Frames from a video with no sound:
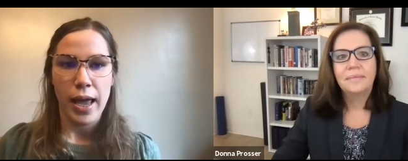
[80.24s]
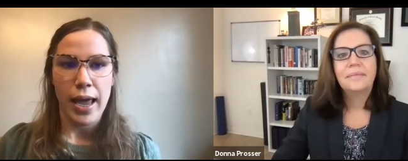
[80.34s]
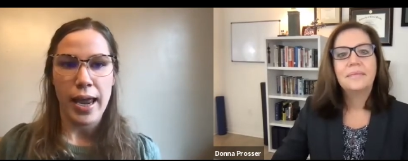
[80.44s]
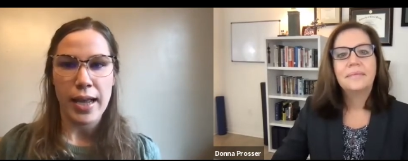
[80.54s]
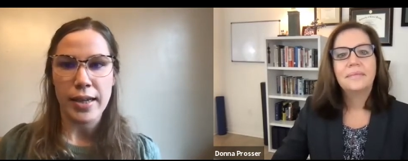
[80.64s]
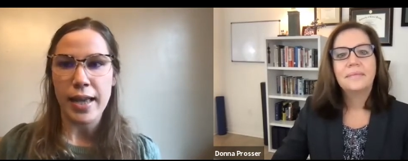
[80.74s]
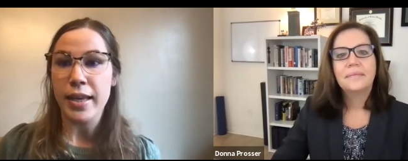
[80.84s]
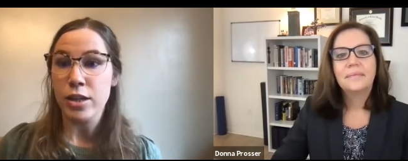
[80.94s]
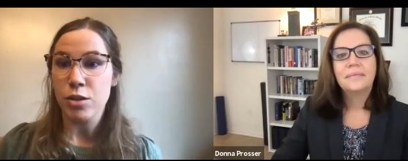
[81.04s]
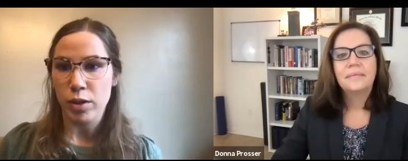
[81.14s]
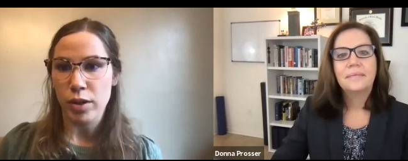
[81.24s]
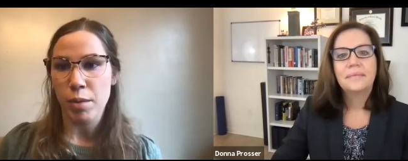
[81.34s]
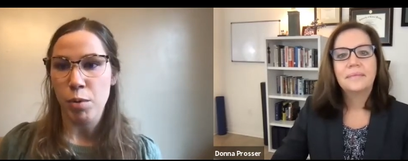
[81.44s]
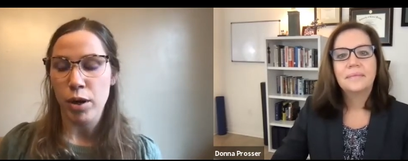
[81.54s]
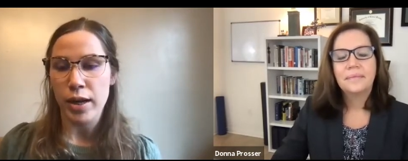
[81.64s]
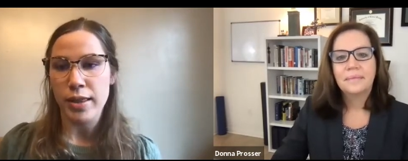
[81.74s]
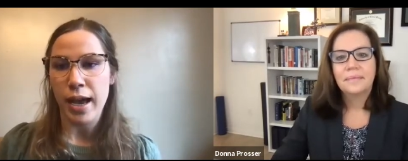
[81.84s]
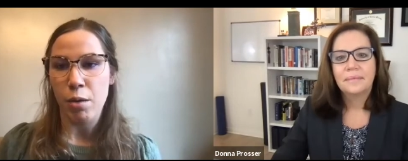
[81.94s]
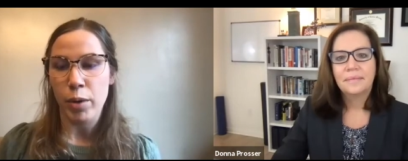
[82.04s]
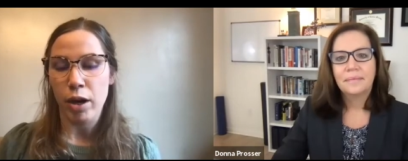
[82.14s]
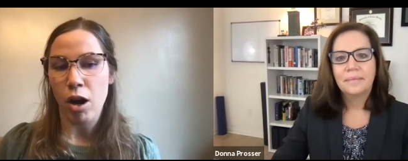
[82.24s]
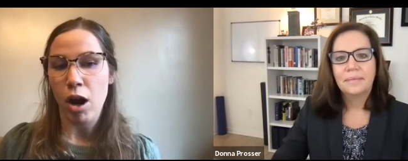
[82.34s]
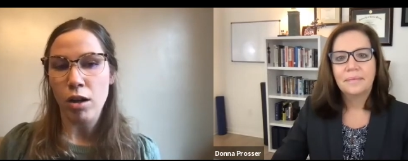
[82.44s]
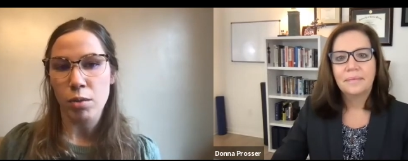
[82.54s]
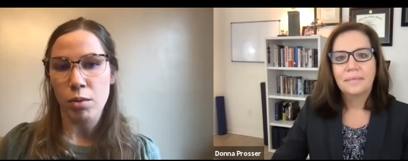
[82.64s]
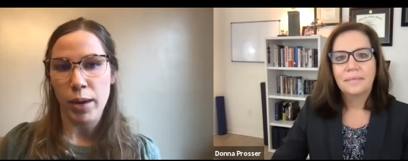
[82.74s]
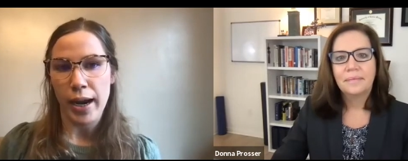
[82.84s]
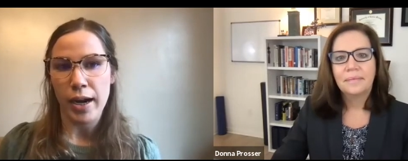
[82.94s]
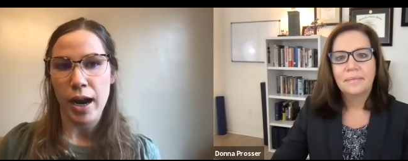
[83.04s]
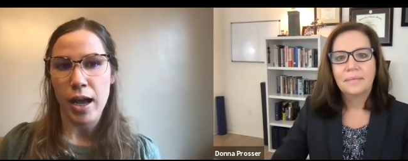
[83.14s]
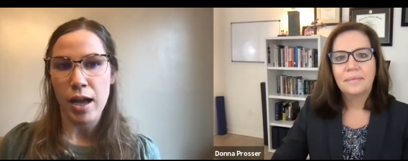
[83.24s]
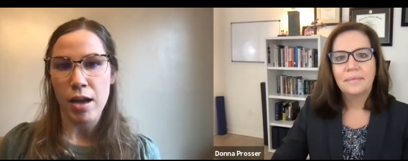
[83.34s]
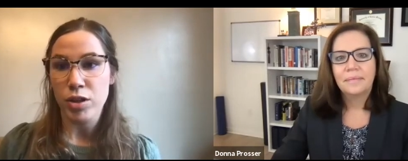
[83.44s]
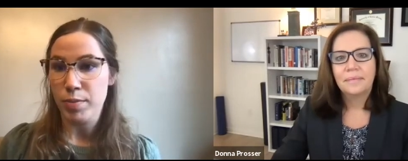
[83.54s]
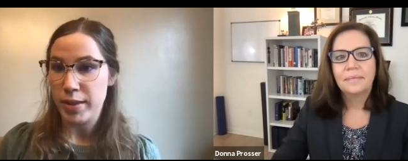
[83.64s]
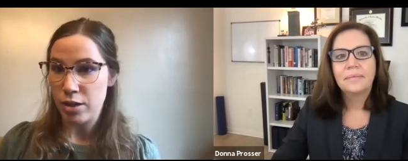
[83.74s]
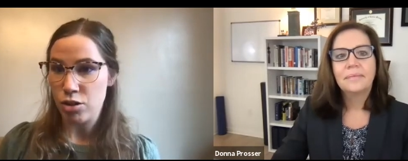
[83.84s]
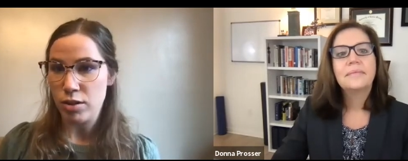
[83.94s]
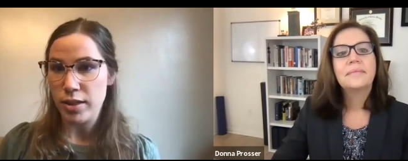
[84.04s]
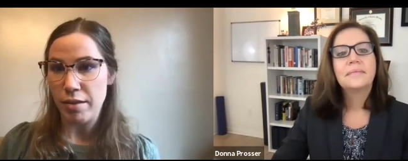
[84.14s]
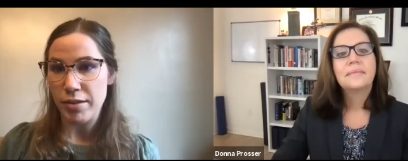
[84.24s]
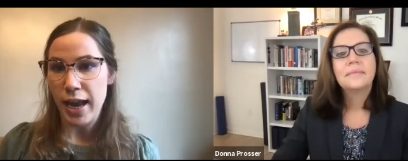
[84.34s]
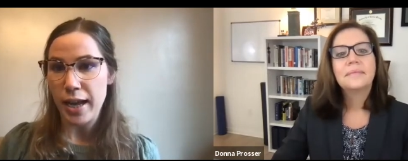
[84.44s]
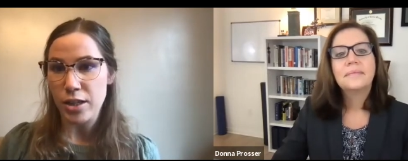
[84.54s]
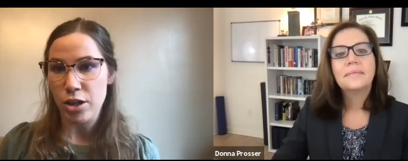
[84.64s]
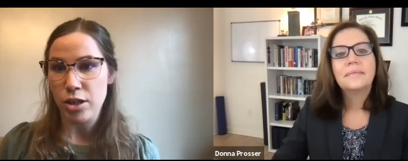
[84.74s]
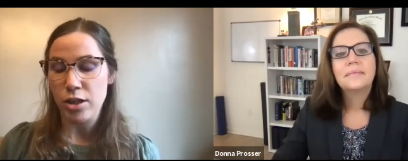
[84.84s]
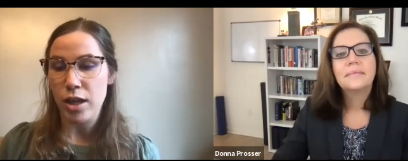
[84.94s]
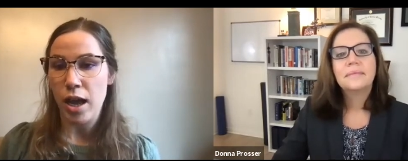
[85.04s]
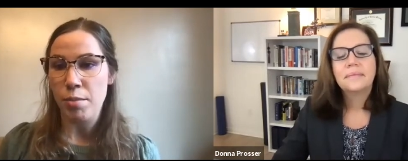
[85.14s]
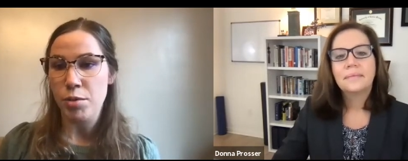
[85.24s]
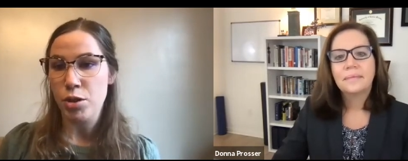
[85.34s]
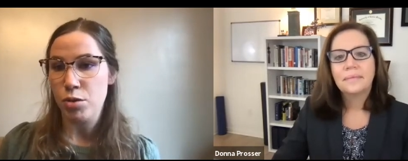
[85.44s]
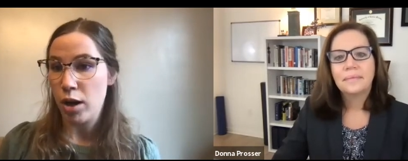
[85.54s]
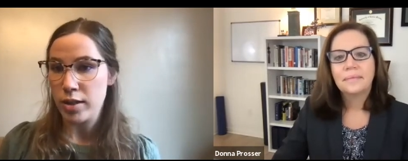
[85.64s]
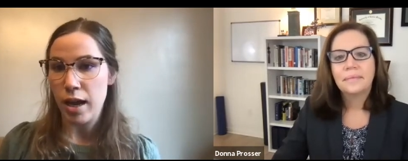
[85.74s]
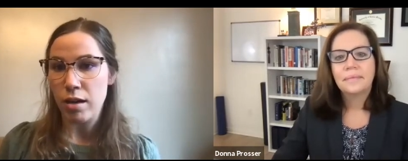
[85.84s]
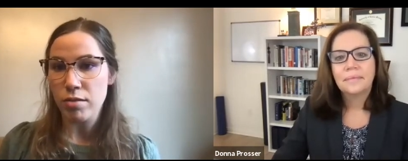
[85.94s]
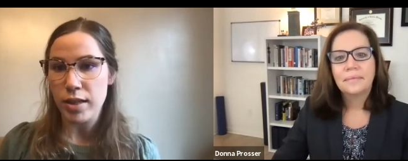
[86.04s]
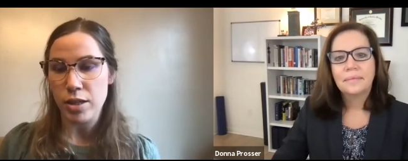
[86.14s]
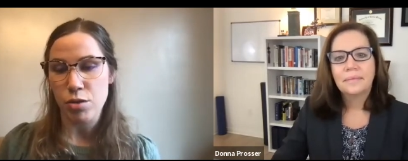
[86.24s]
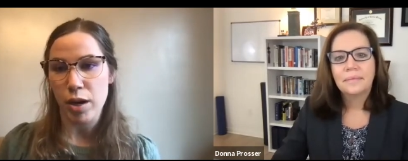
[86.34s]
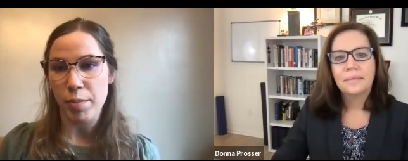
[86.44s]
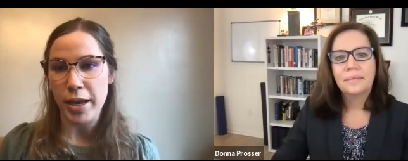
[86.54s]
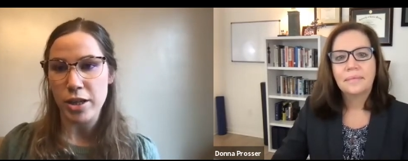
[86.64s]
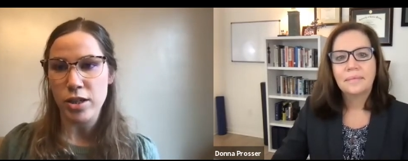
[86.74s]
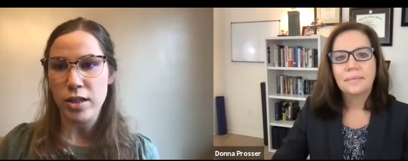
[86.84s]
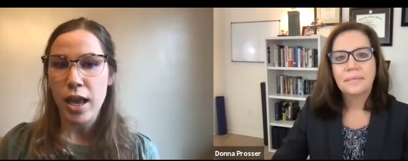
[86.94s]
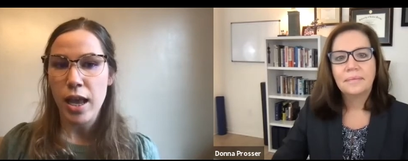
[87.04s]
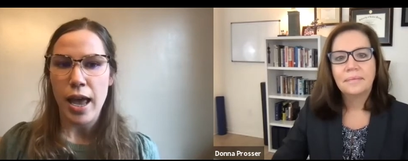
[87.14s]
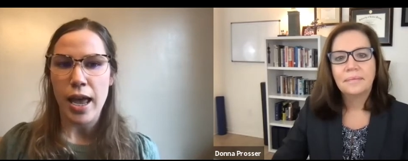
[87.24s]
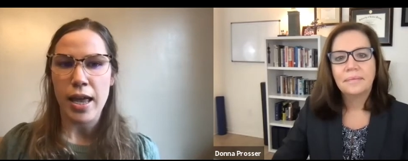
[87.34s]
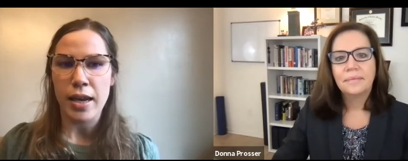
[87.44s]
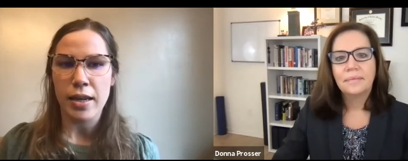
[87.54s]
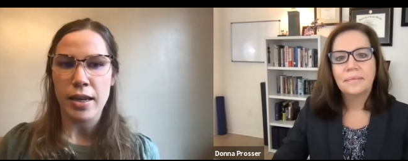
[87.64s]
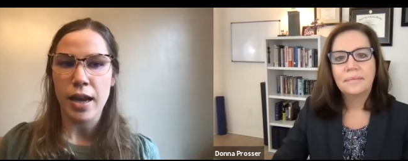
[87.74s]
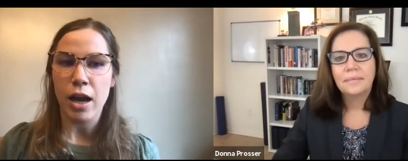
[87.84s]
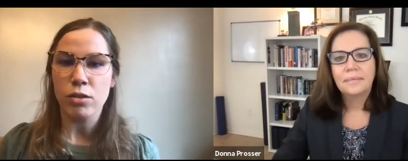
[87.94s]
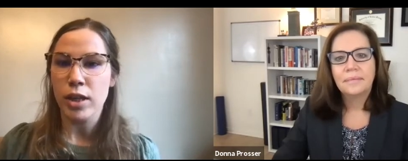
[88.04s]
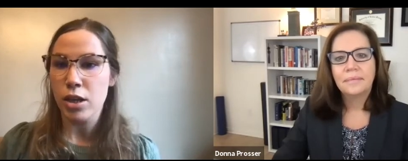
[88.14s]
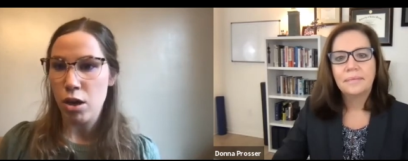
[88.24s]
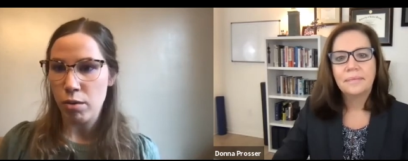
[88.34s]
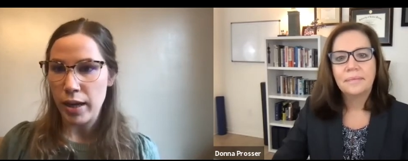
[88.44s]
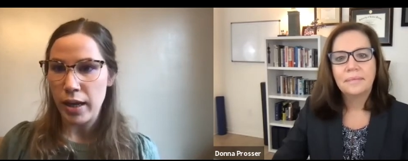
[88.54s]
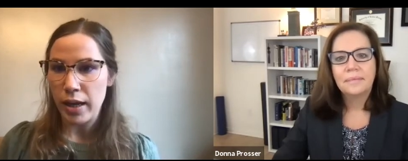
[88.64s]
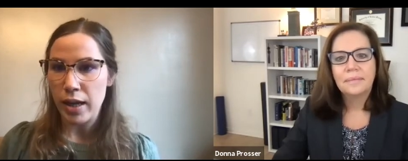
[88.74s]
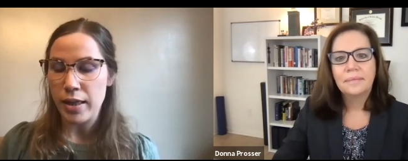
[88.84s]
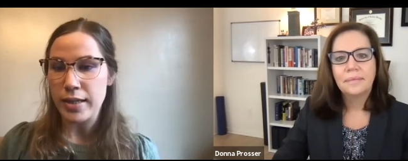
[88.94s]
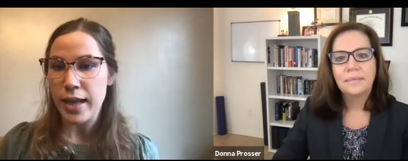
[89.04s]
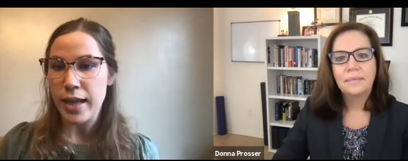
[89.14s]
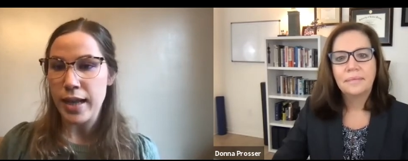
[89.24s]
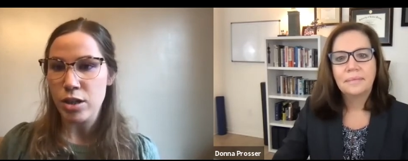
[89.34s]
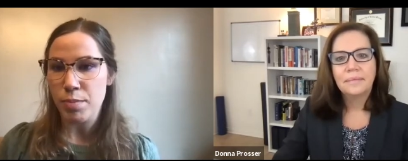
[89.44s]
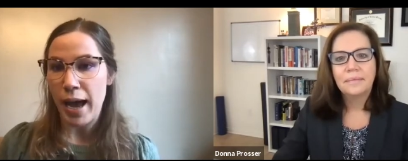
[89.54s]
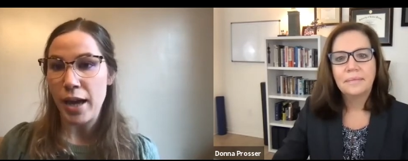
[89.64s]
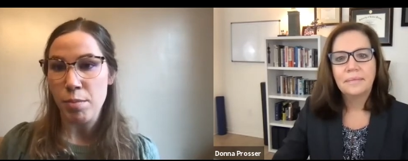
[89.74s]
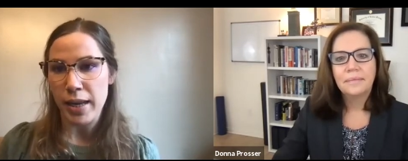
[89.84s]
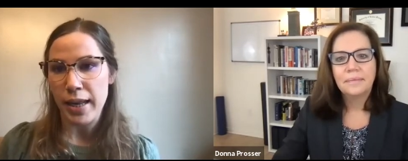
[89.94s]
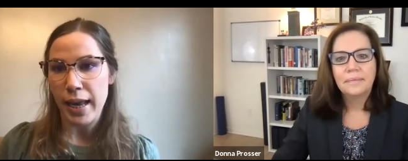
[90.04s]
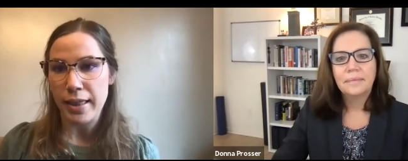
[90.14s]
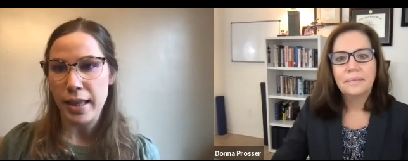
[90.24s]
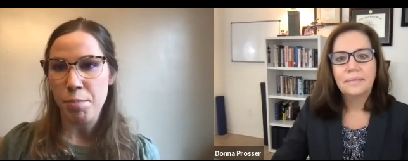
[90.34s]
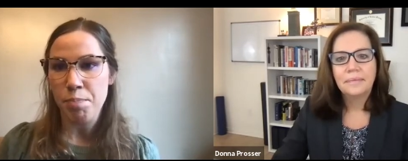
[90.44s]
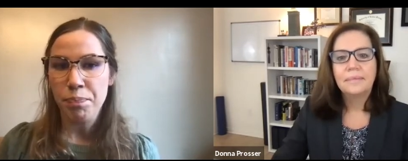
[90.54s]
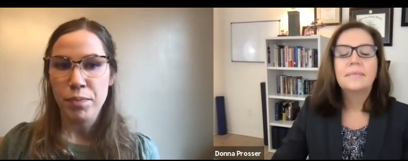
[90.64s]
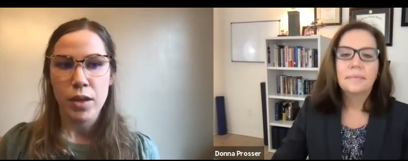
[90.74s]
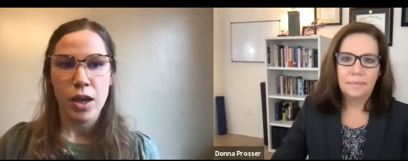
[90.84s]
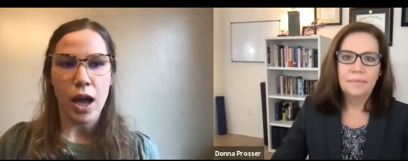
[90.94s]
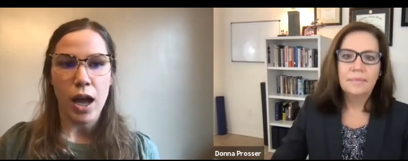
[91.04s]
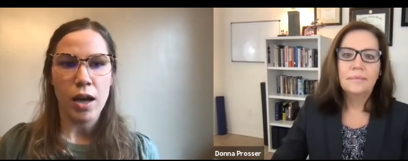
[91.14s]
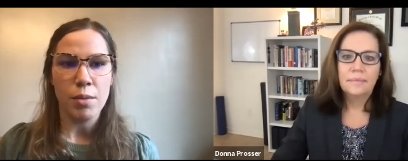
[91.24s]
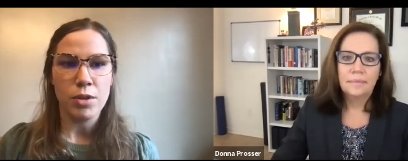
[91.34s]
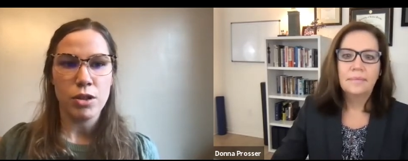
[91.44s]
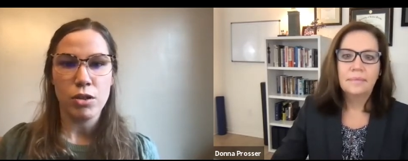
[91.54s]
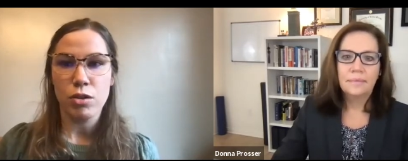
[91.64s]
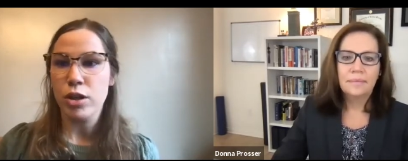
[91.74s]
Speaker 1: And I think it's really important that we are all aware of those potential safety hazards um, to ourselves and to our patients, and not only knowing these hazards, but how to mitigate them. Um, so